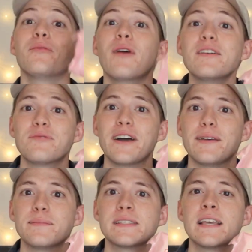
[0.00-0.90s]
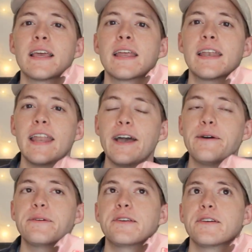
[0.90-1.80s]
Wet wipes.
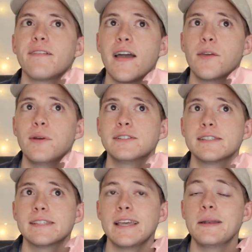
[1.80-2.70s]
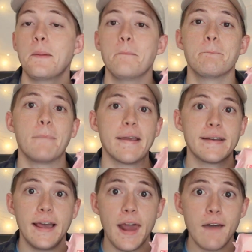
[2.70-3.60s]
Now, your evacuation site might
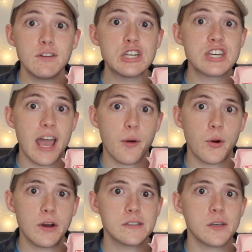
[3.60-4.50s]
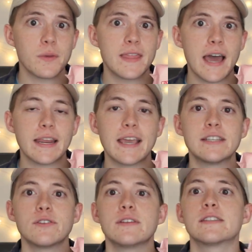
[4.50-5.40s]
not have a shower, so in that
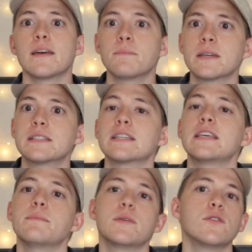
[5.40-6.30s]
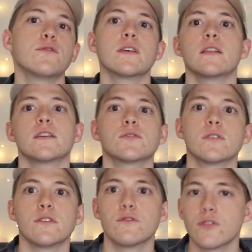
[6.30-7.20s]
case, you need something to keep you feeling
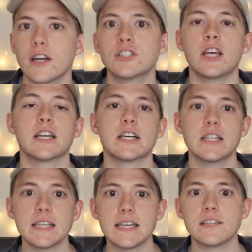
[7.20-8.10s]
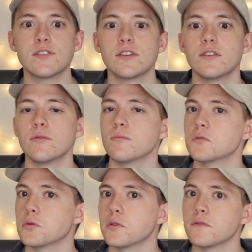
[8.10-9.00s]
sort of fresh and clean so you don't
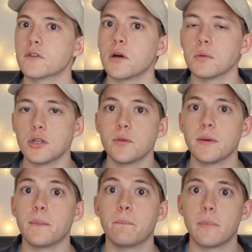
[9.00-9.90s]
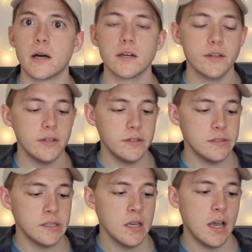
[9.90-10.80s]
sort of go a little bit
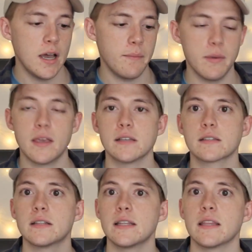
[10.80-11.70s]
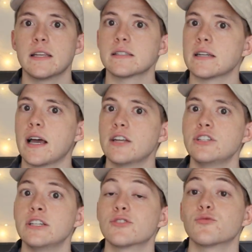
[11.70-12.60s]
bonkers, because cleanliness and
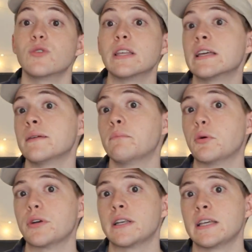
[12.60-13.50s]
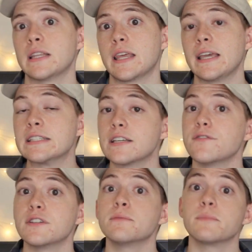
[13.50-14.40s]
hygiene is really important in the case
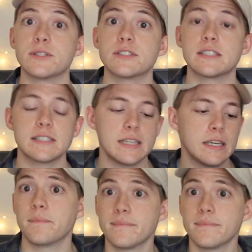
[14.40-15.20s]
of an emergency.